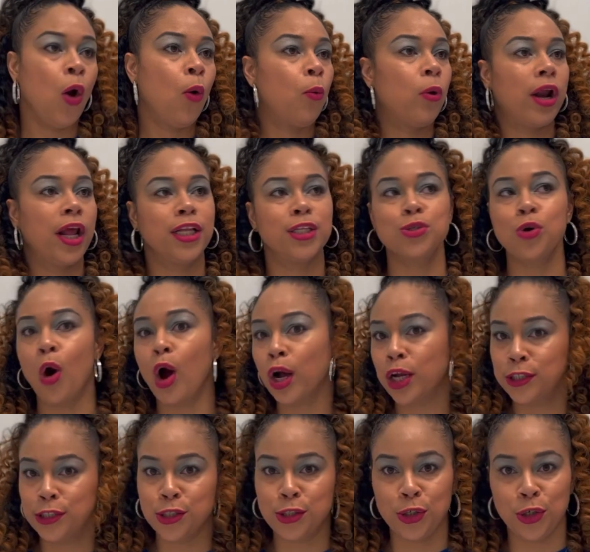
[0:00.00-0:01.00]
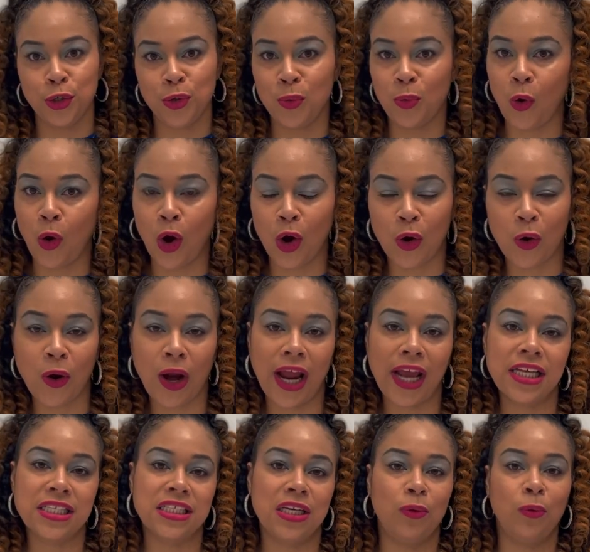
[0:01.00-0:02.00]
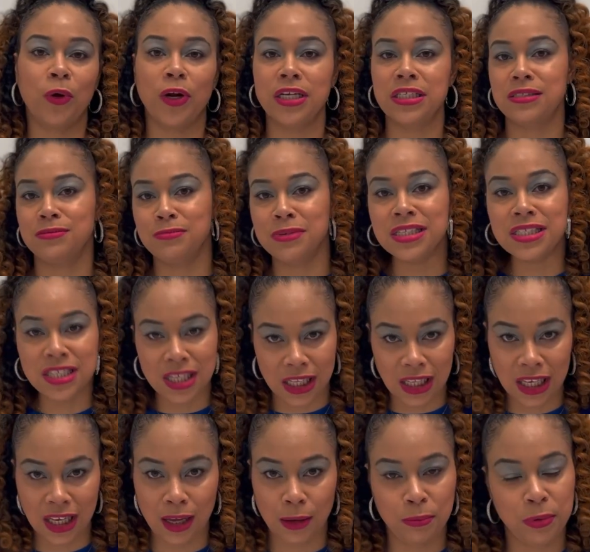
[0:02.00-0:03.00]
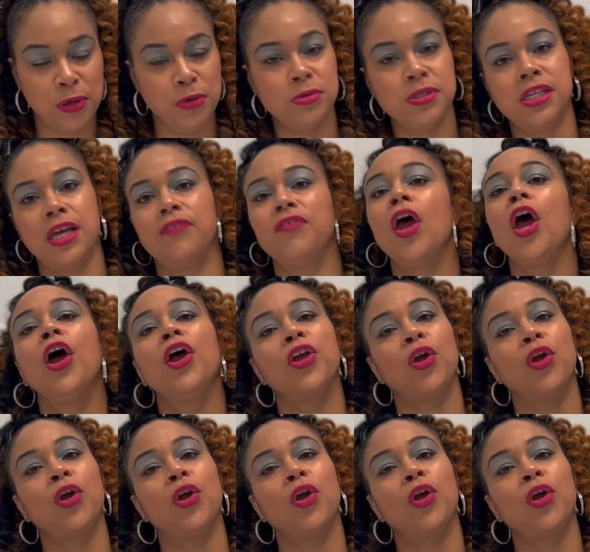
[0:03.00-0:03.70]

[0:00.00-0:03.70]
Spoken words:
where they talking to you all crazy, where it's mentally abusive.